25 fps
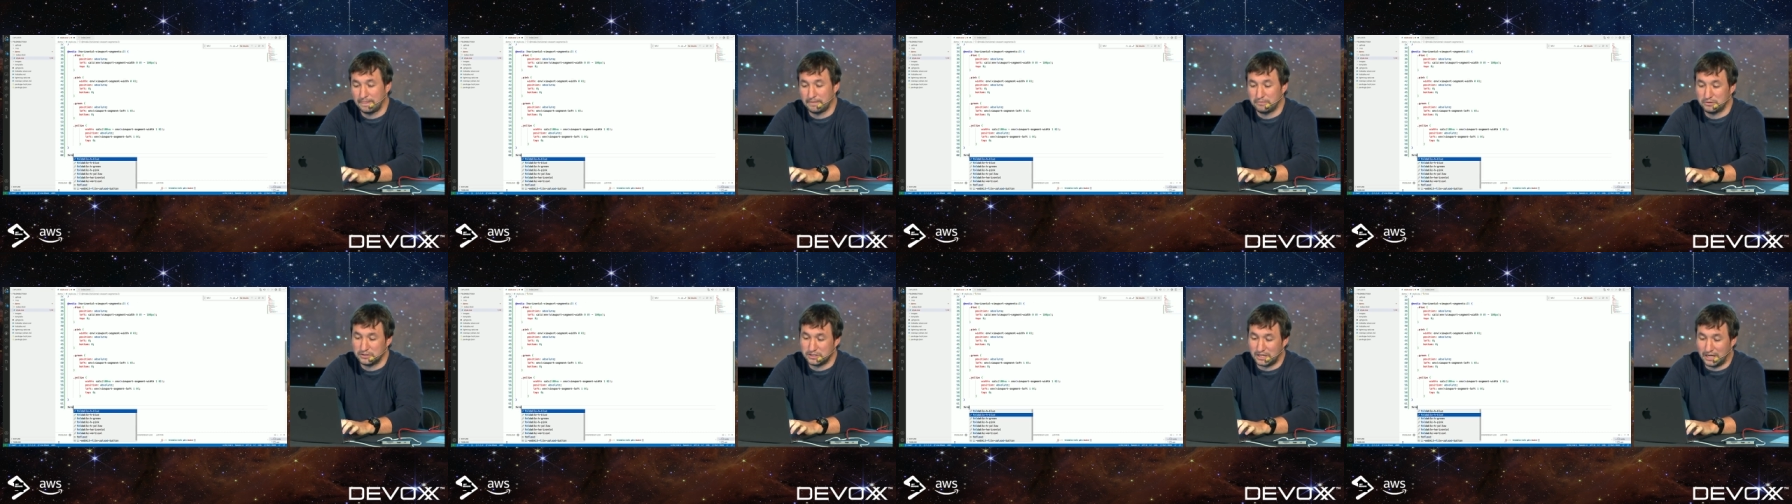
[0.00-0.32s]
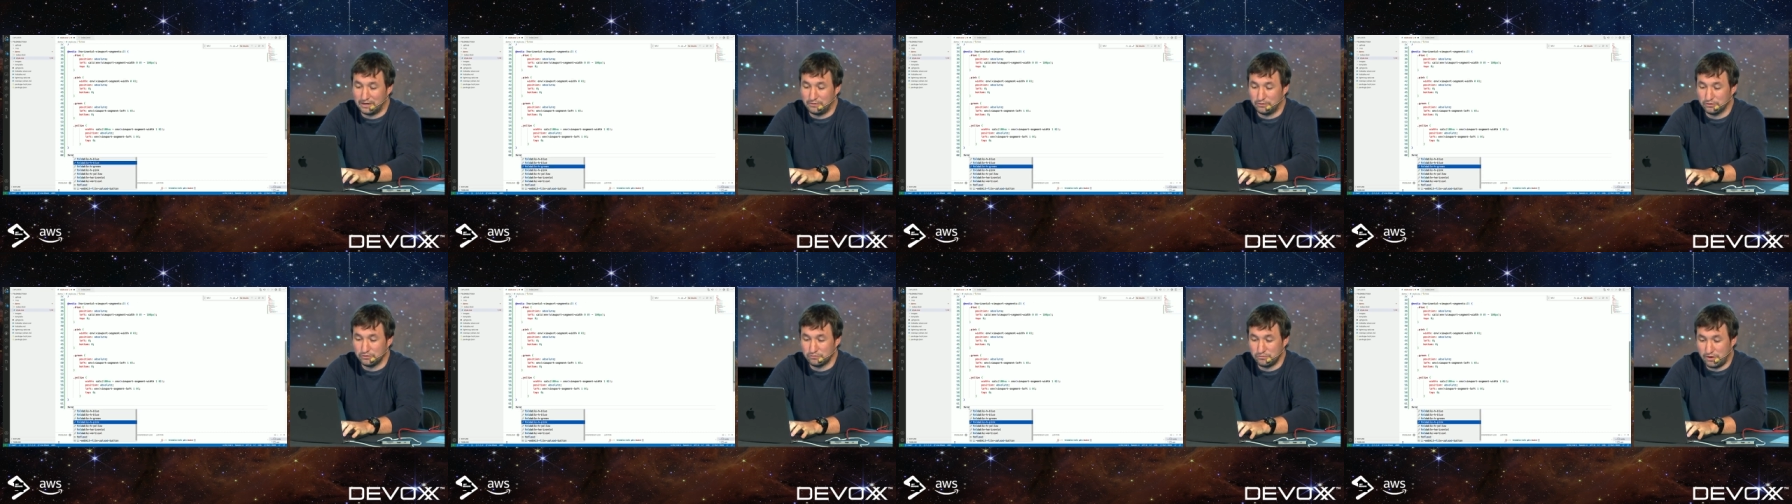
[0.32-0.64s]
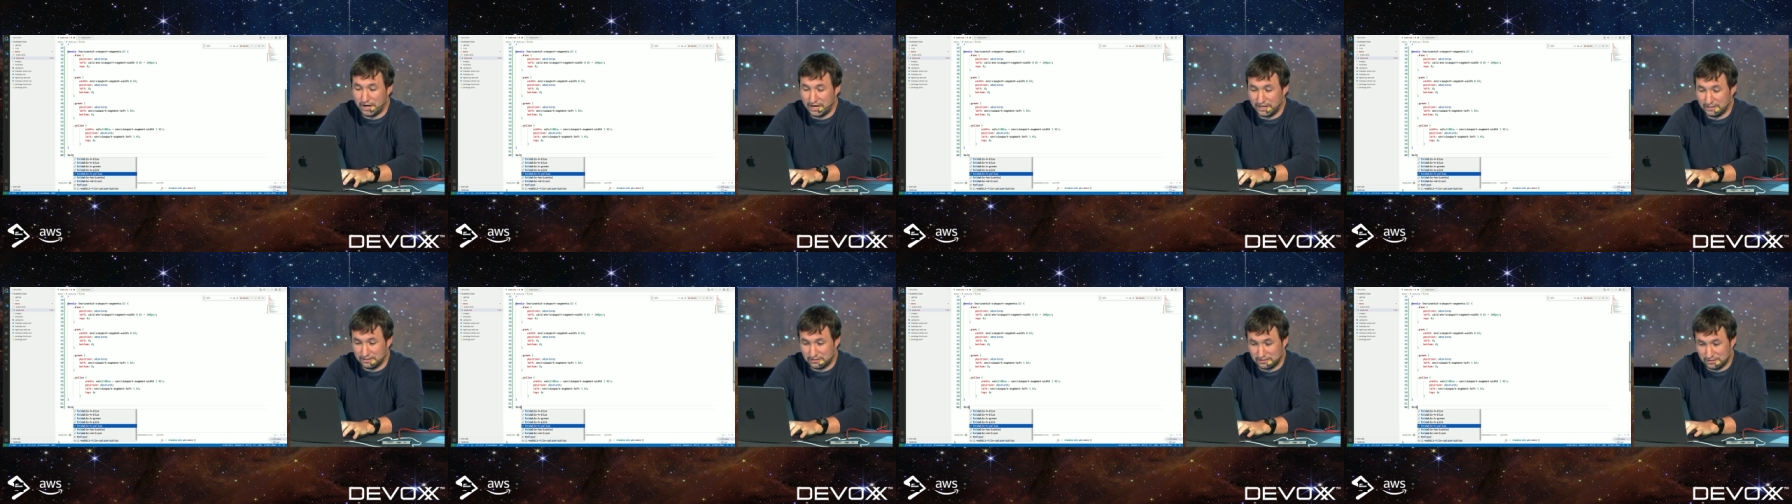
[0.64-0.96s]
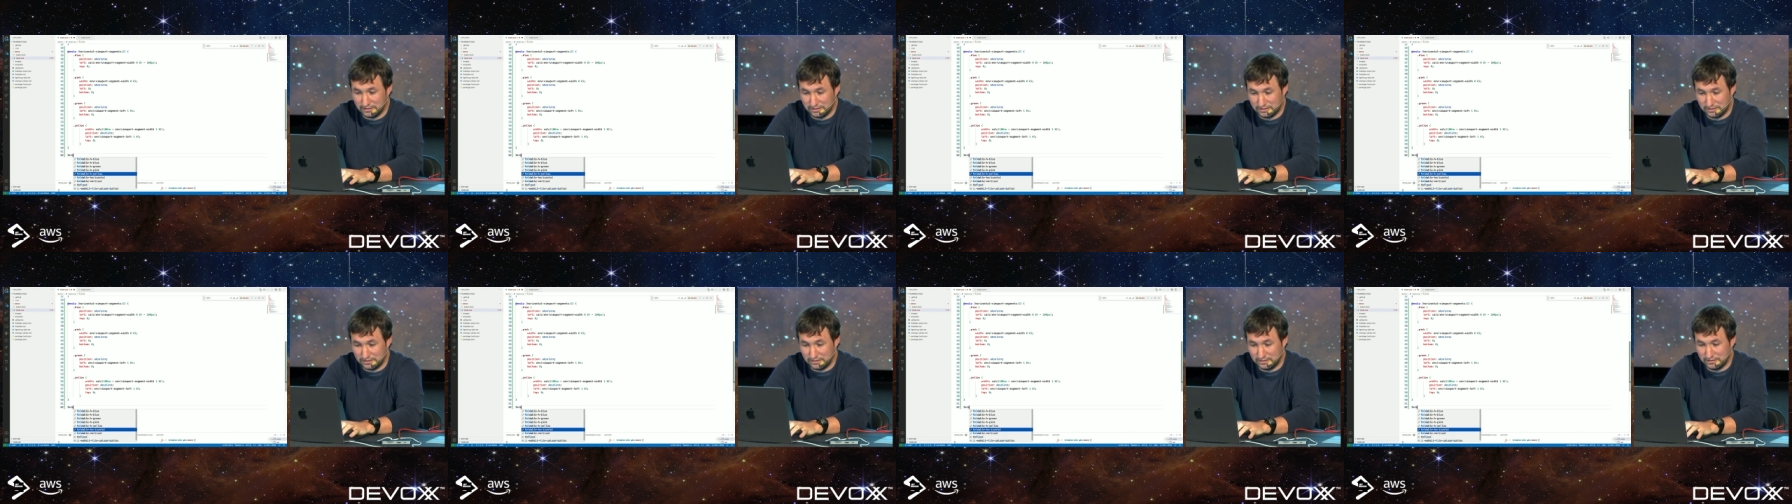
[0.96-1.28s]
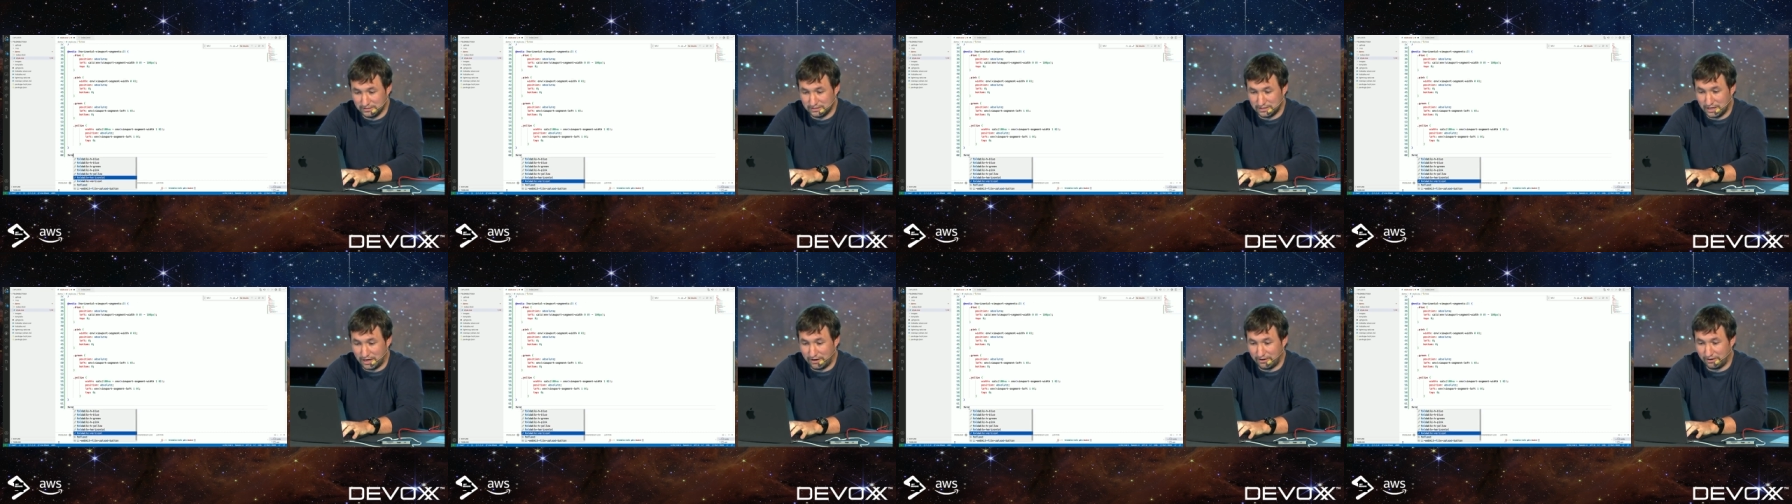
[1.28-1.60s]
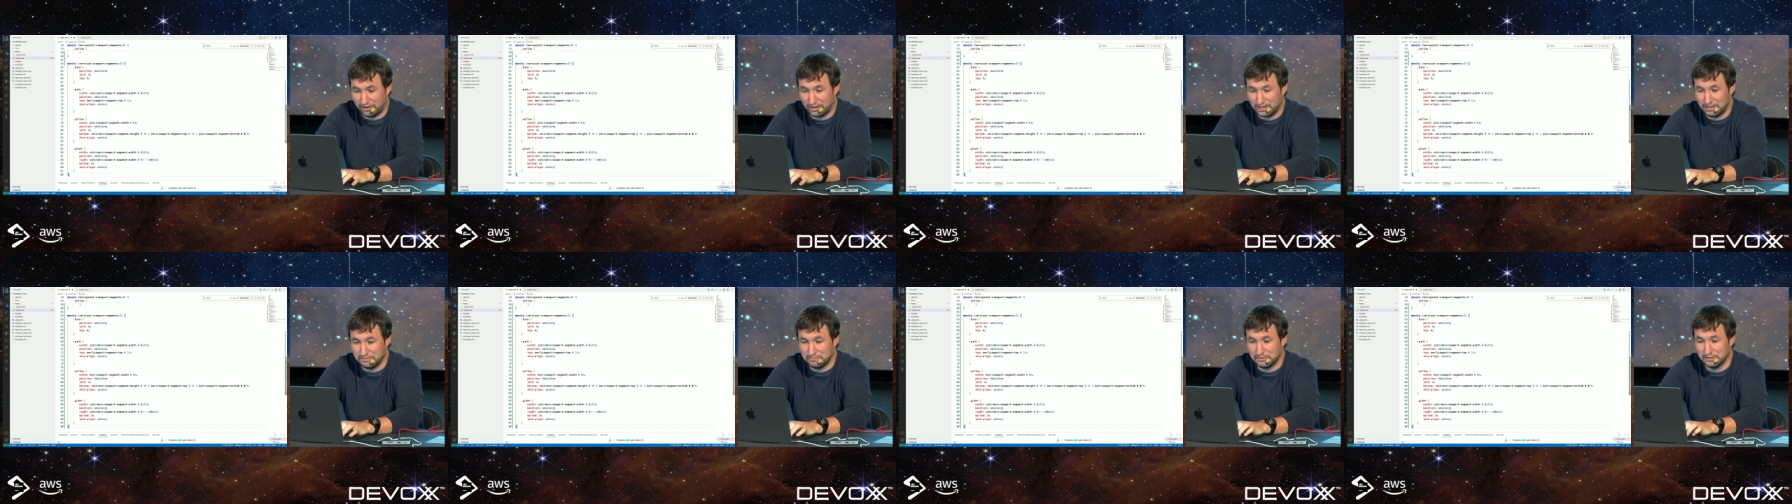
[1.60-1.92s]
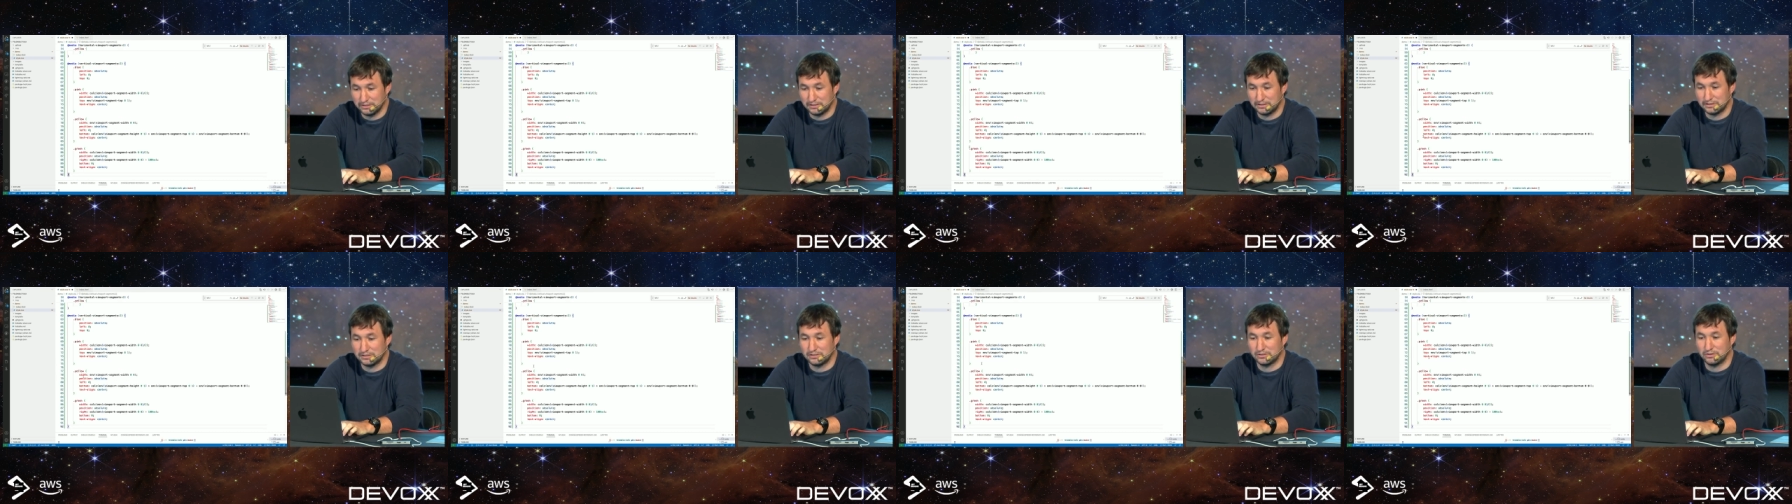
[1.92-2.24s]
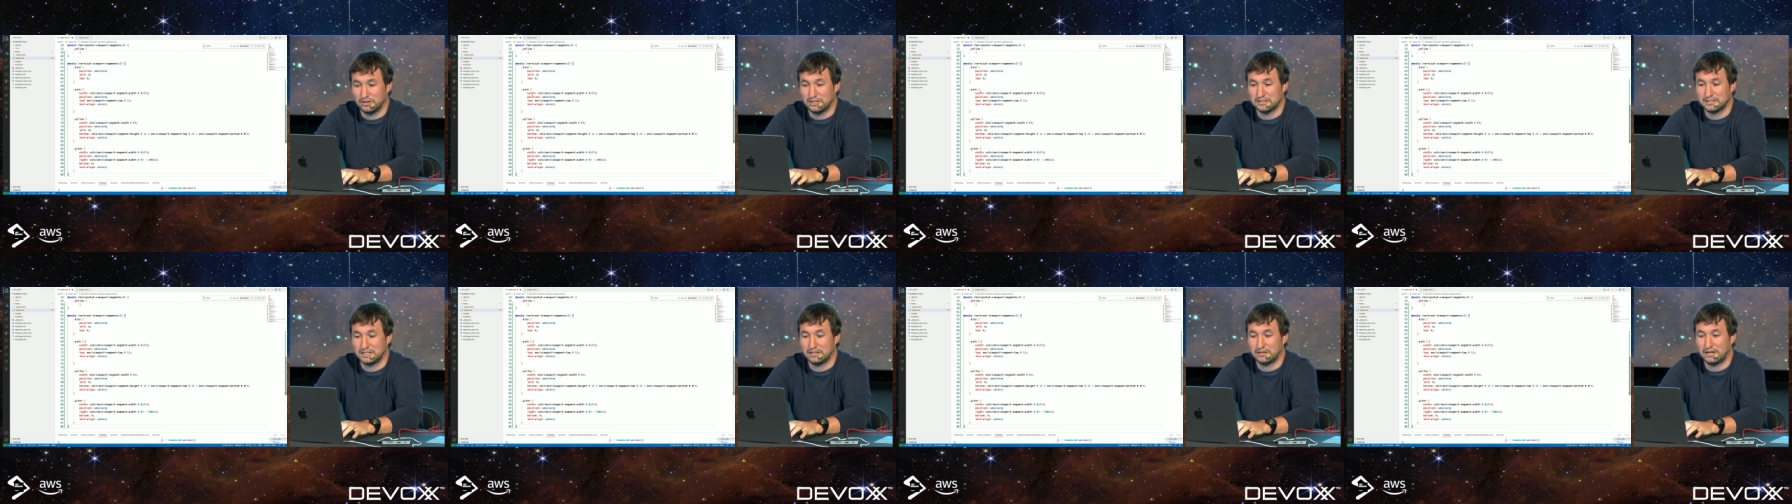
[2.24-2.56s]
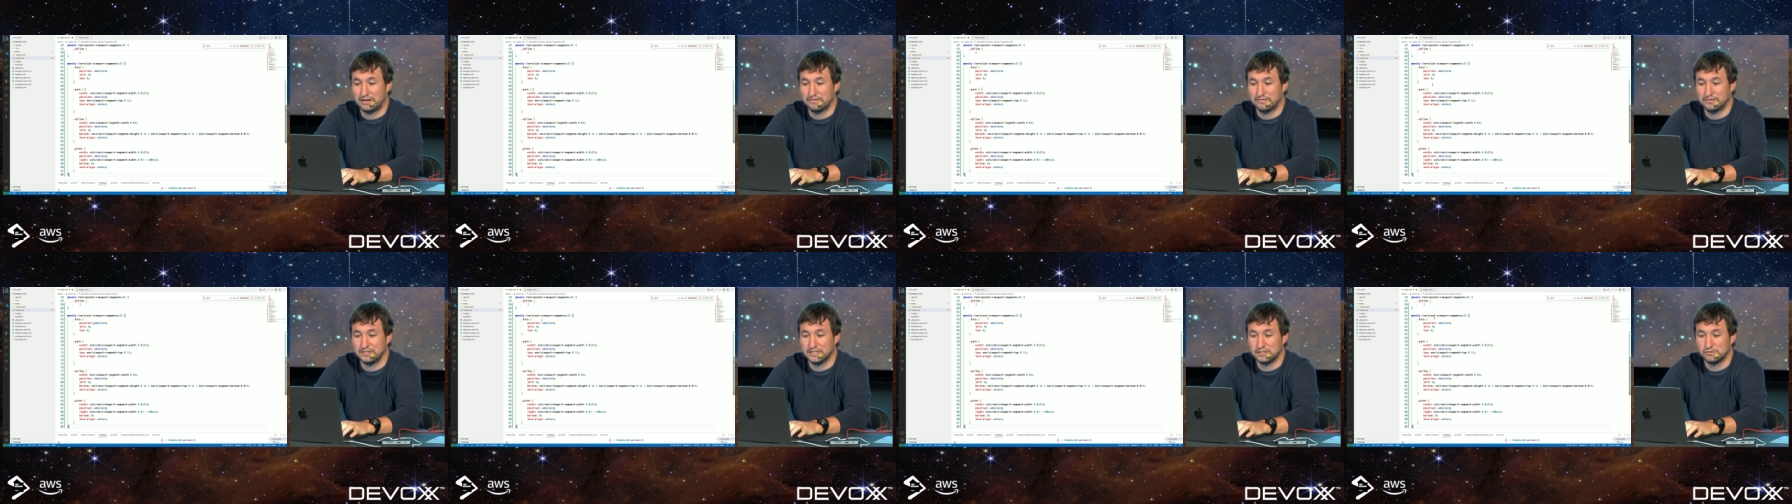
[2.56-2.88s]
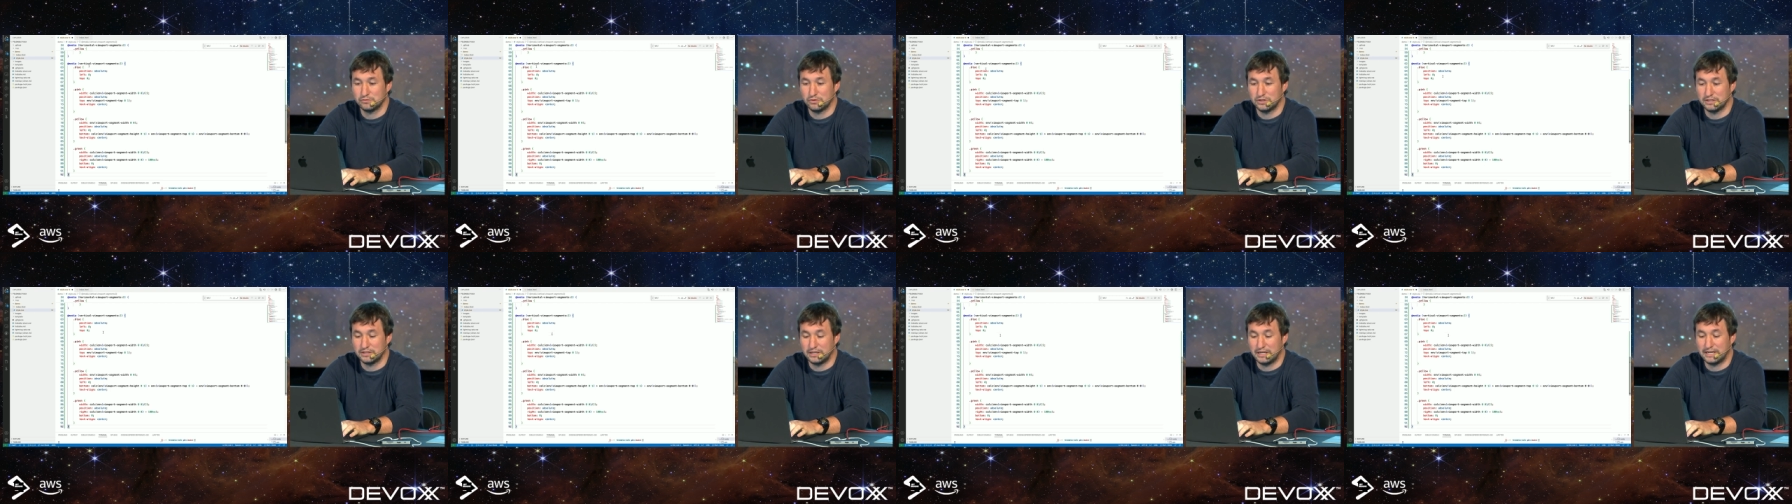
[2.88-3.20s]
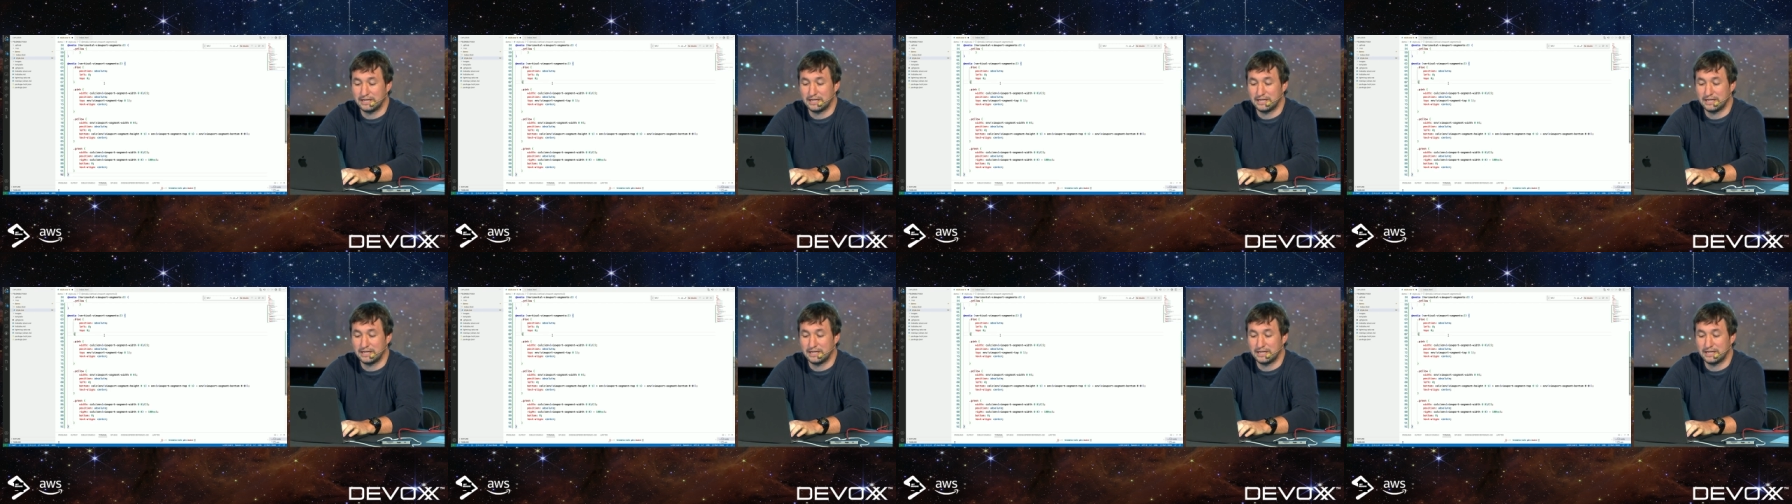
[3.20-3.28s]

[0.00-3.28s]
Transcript: which I won't write entirely, but so let's say you have this one,